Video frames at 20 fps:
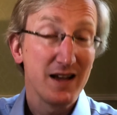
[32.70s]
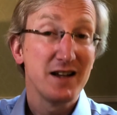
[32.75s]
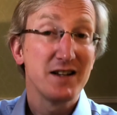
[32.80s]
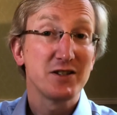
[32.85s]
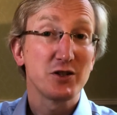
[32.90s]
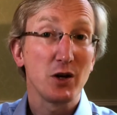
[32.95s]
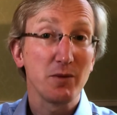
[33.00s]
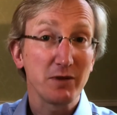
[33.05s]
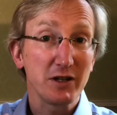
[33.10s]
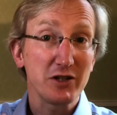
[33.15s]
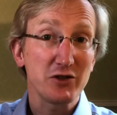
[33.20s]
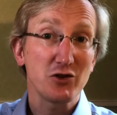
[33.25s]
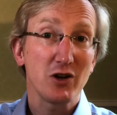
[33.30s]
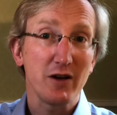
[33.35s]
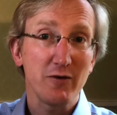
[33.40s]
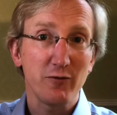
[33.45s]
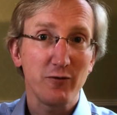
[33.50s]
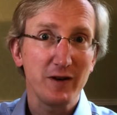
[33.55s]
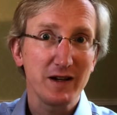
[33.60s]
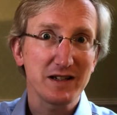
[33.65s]
So I'm going to try
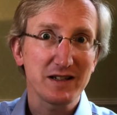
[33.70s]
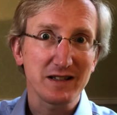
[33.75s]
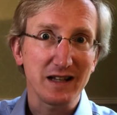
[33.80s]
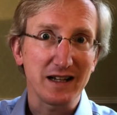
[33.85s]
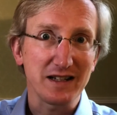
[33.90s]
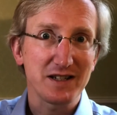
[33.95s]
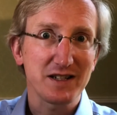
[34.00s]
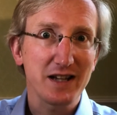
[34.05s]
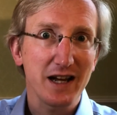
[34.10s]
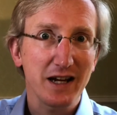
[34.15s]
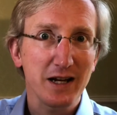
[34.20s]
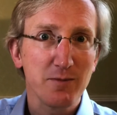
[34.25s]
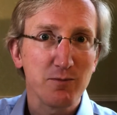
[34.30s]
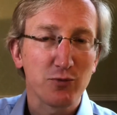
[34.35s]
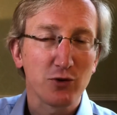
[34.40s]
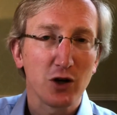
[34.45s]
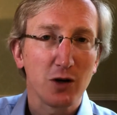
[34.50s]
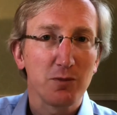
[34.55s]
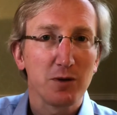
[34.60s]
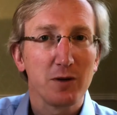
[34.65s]
and fix that second
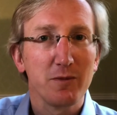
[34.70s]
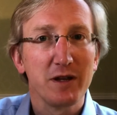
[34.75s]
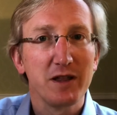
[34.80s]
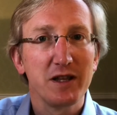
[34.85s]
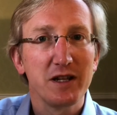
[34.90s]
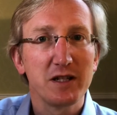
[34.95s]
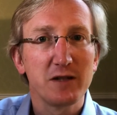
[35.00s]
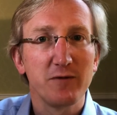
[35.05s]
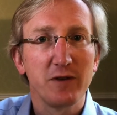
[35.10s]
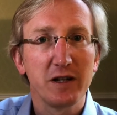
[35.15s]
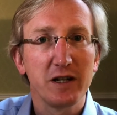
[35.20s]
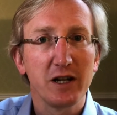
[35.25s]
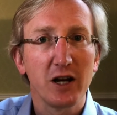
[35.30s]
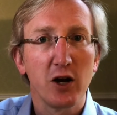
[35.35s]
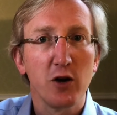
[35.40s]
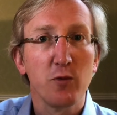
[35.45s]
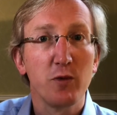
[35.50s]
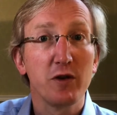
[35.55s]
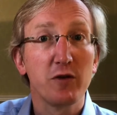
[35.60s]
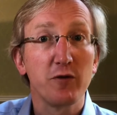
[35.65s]
problem in this
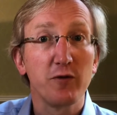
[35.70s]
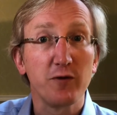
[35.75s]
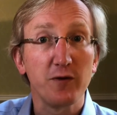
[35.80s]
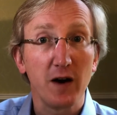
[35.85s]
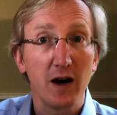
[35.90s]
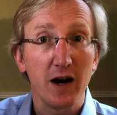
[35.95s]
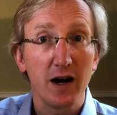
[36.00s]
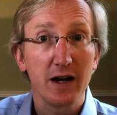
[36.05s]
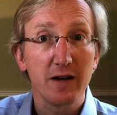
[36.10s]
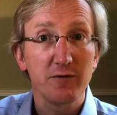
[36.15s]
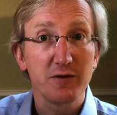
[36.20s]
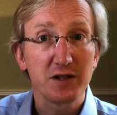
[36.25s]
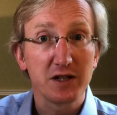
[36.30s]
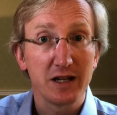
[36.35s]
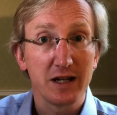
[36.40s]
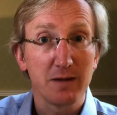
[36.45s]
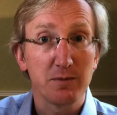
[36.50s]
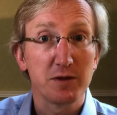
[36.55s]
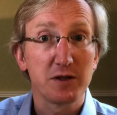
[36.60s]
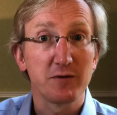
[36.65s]
video with 5
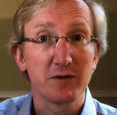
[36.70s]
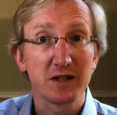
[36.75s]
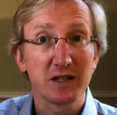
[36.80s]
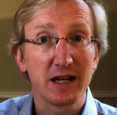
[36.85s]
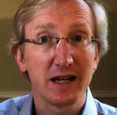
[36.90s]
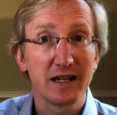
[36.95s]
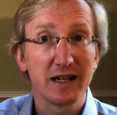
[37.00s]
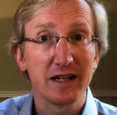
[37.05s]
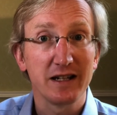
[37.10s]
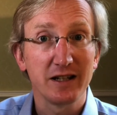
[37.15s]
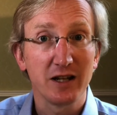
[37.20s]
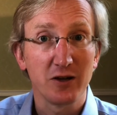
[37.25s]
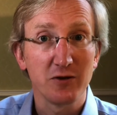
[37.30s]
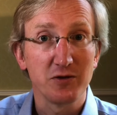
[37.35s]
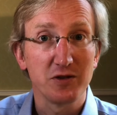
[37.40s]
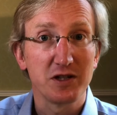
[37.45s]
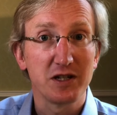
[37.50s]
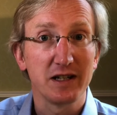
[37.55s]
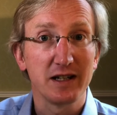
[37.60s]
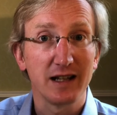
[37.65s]
tips for taking
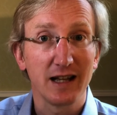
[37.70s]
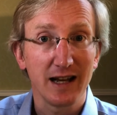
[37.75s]
notes in